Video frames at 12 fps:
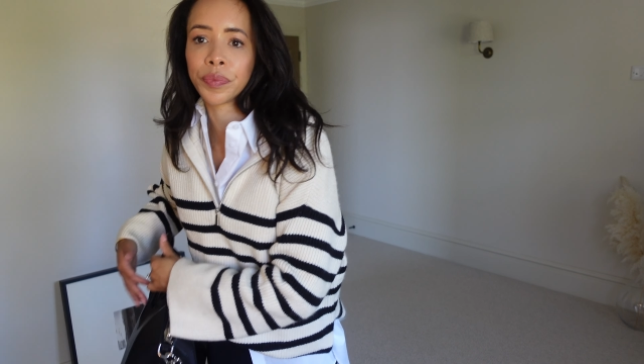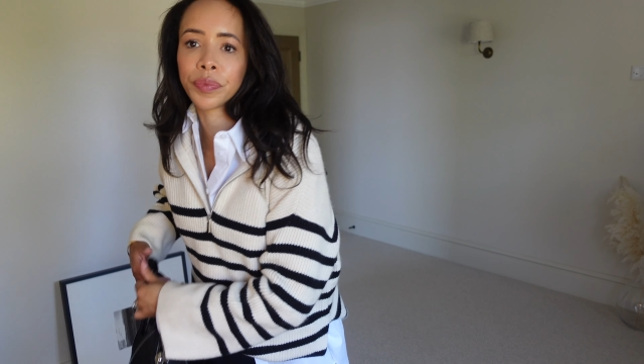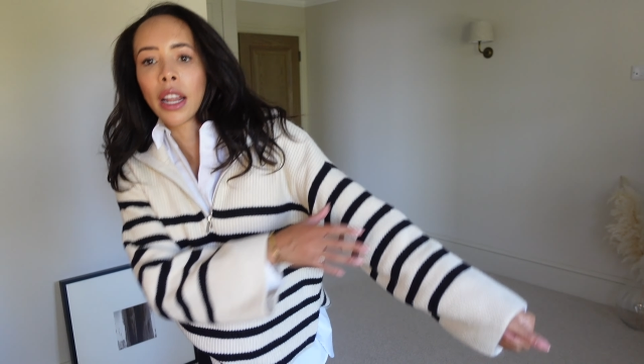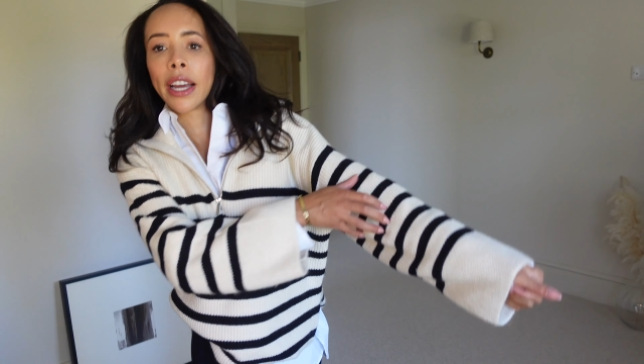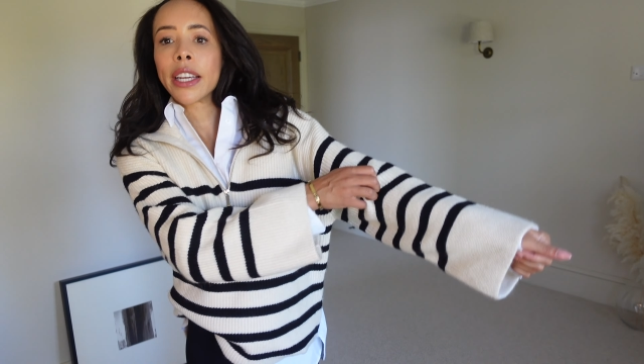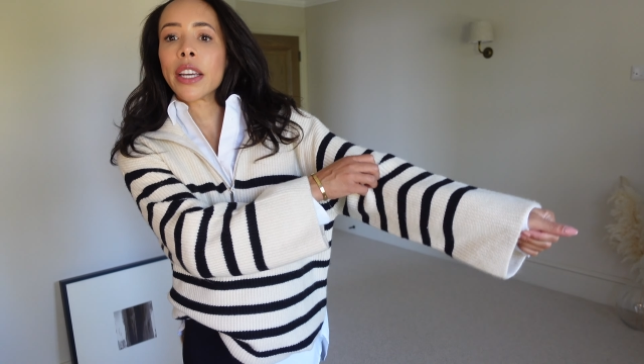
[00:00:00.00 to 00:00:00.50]

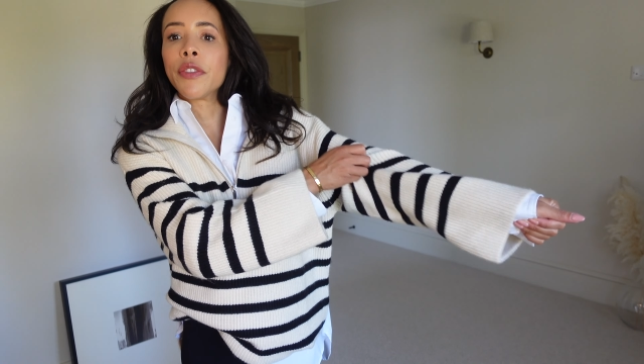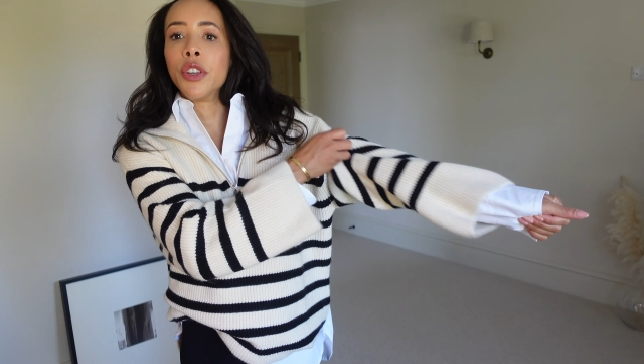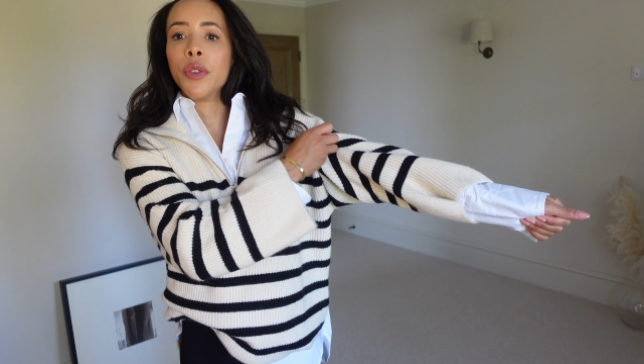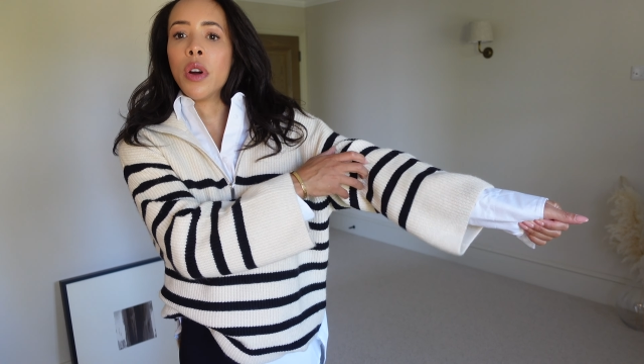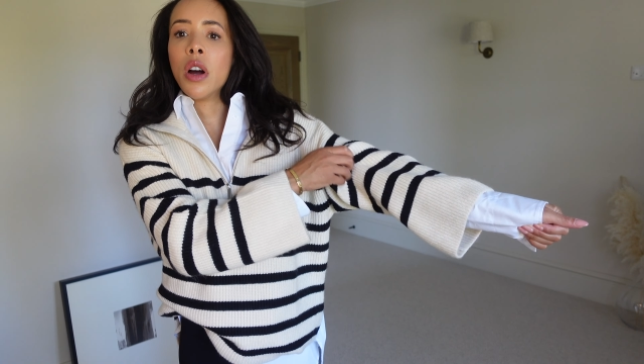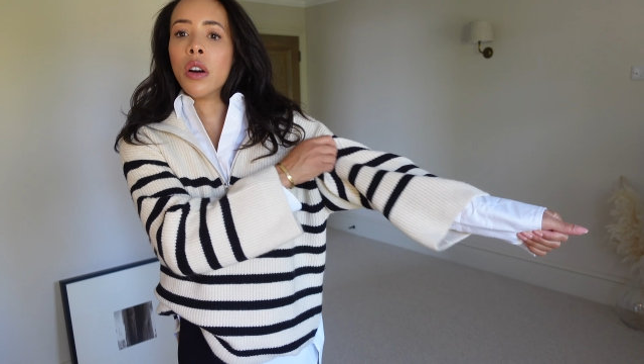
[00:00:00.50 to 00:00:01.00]
Like if
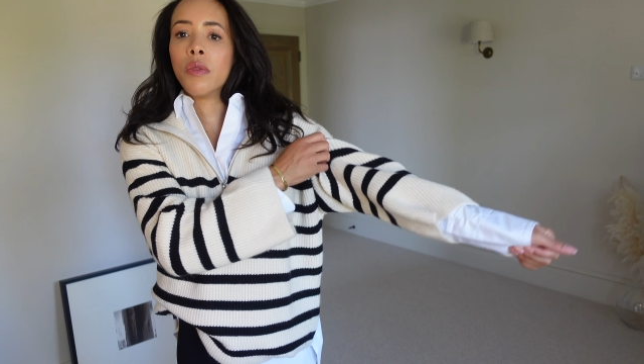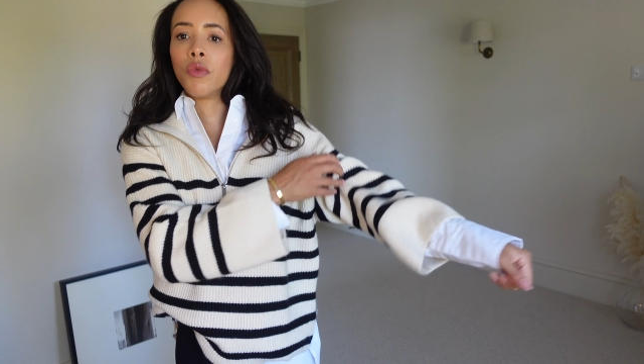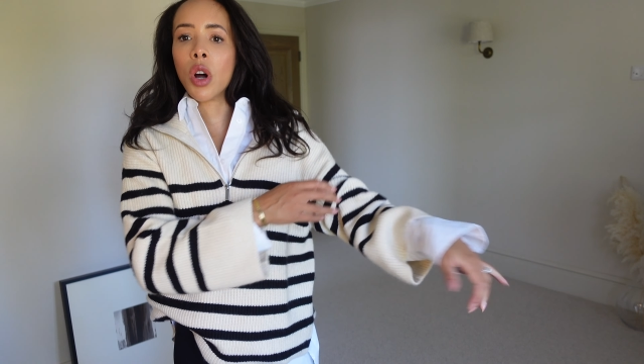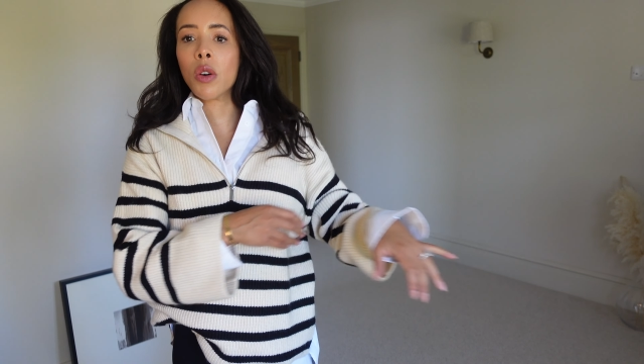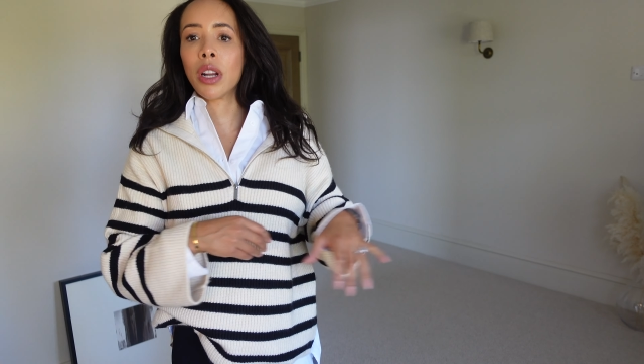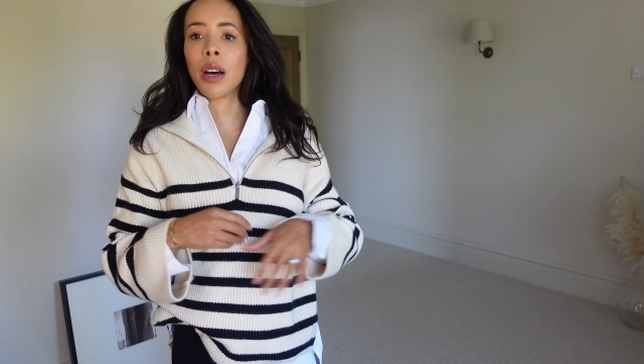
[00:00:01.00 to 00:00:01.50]
you
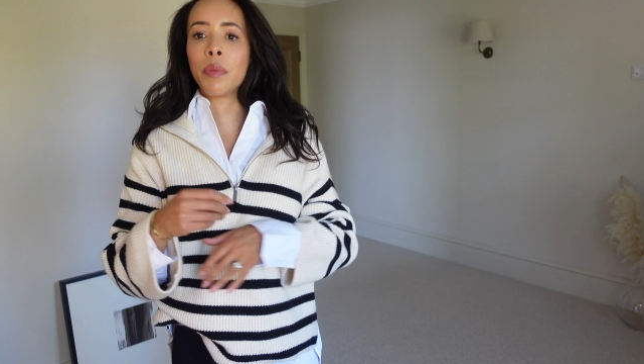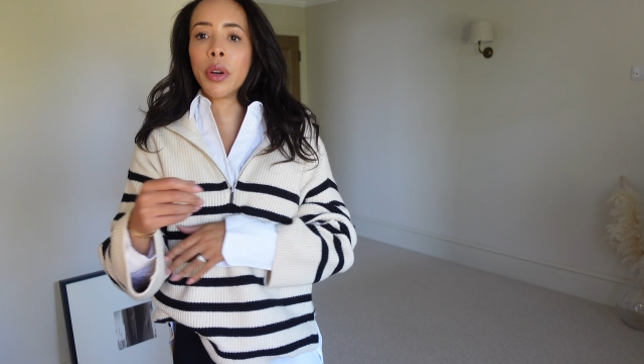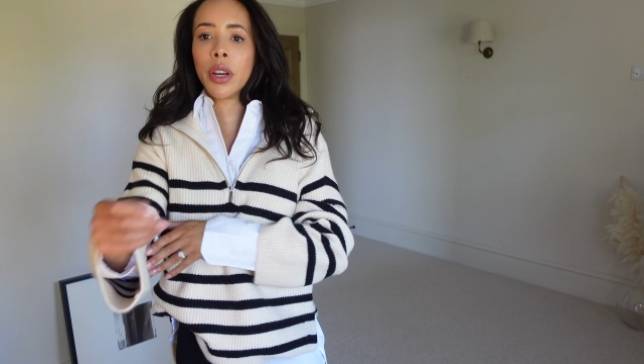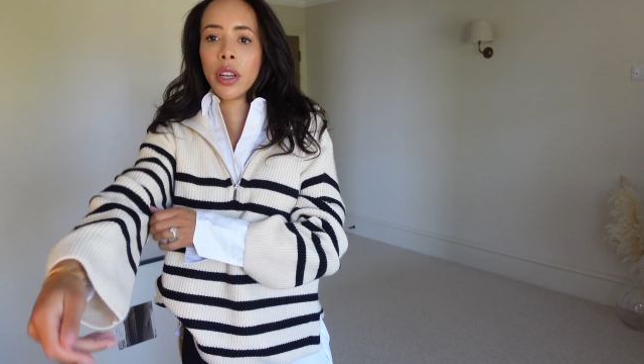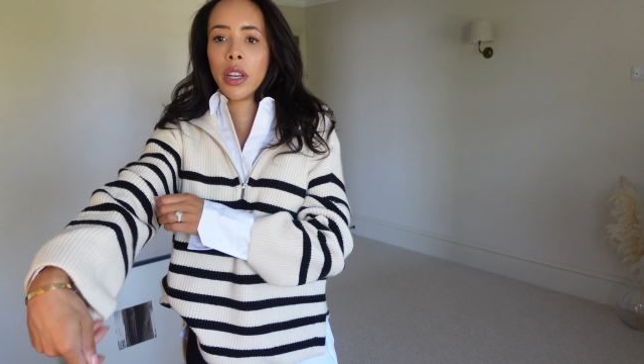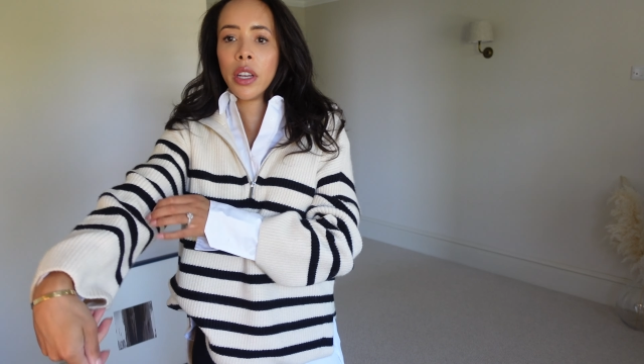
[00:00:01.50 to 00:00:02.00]
roll up
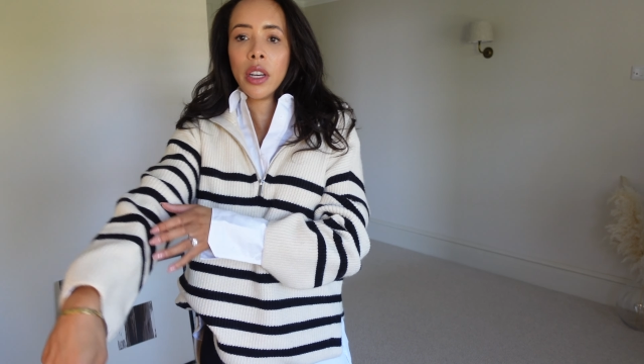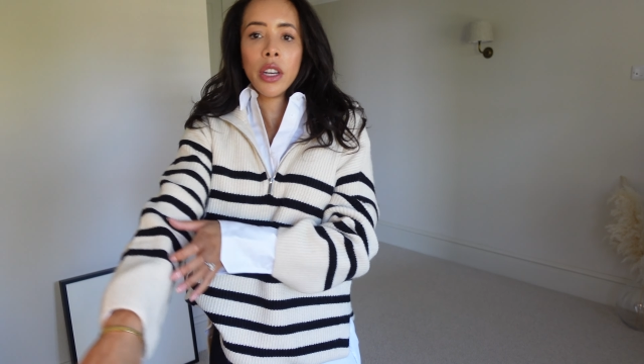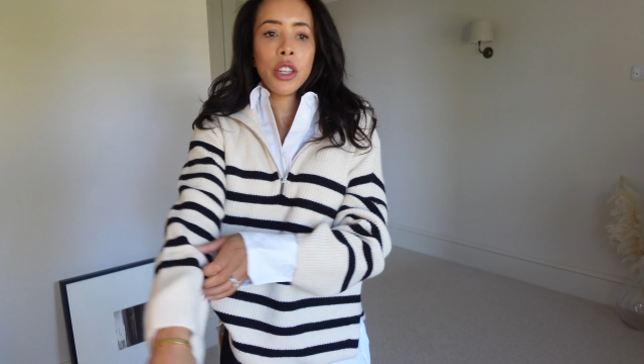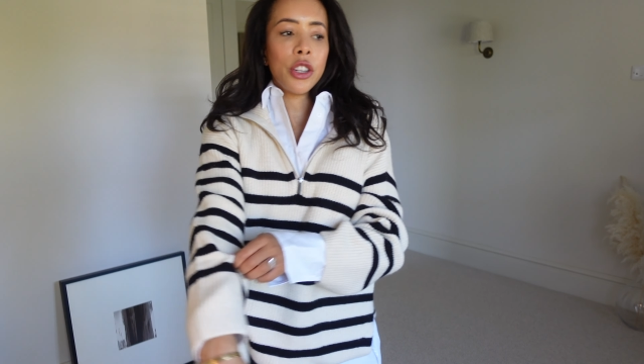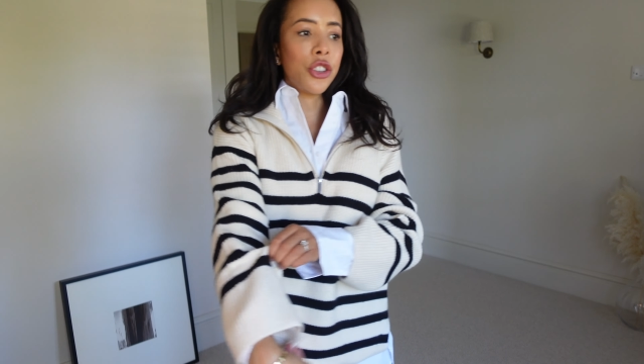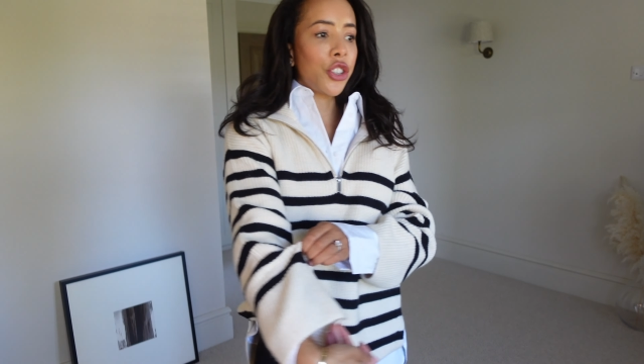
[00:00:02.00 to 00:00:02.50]

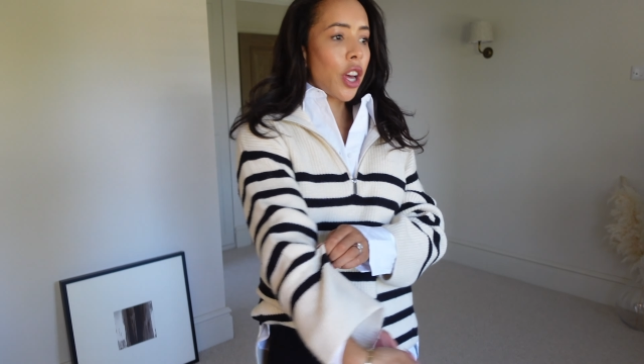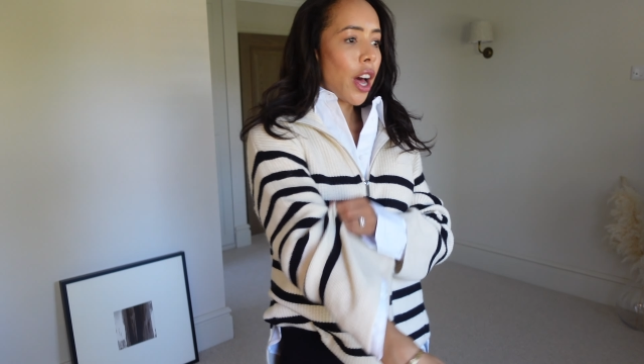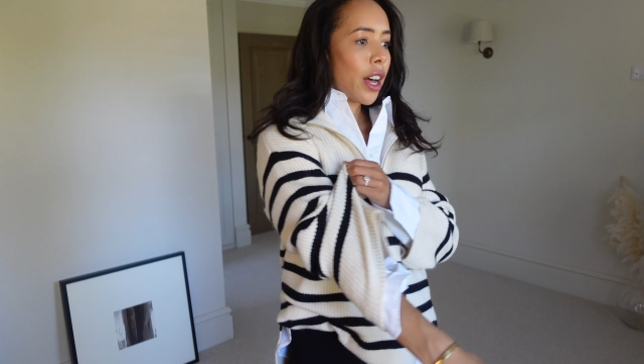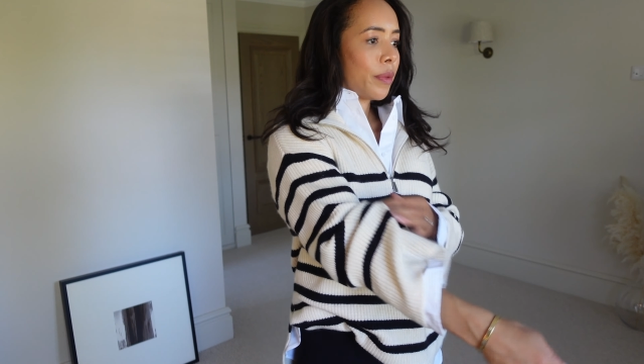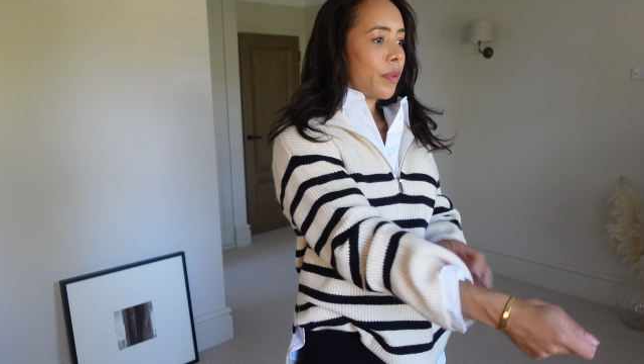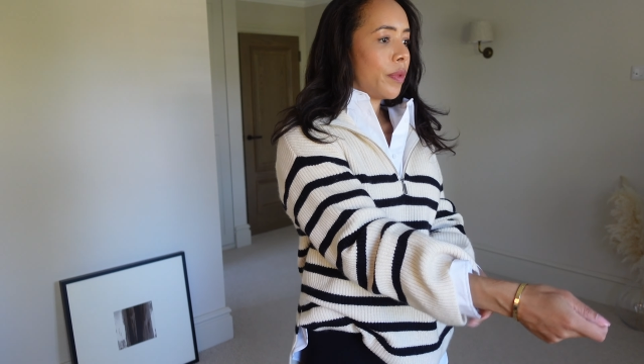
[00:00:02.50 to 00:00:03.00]
your shirt